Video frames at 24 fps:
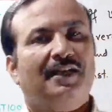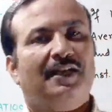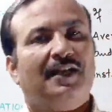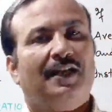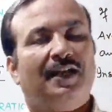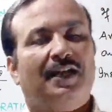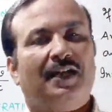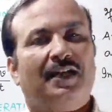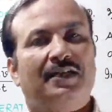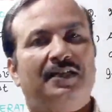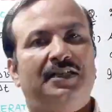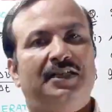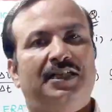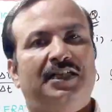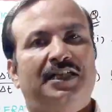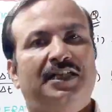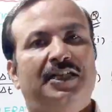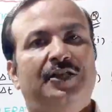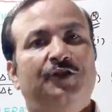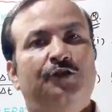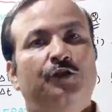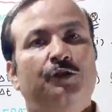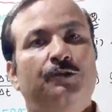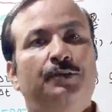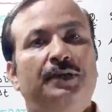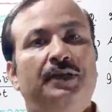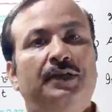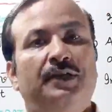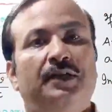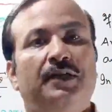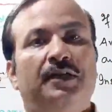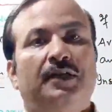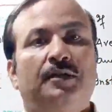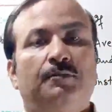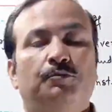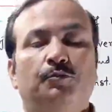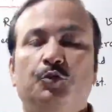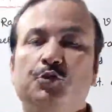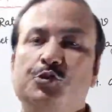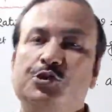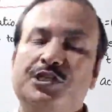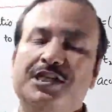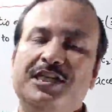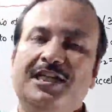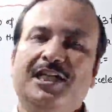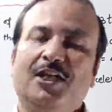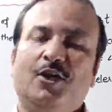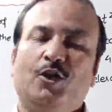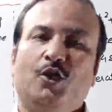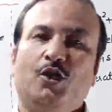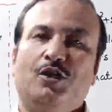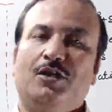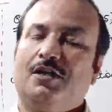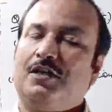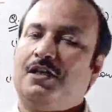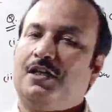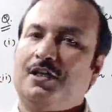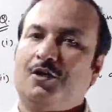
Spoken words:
and you will be boosting your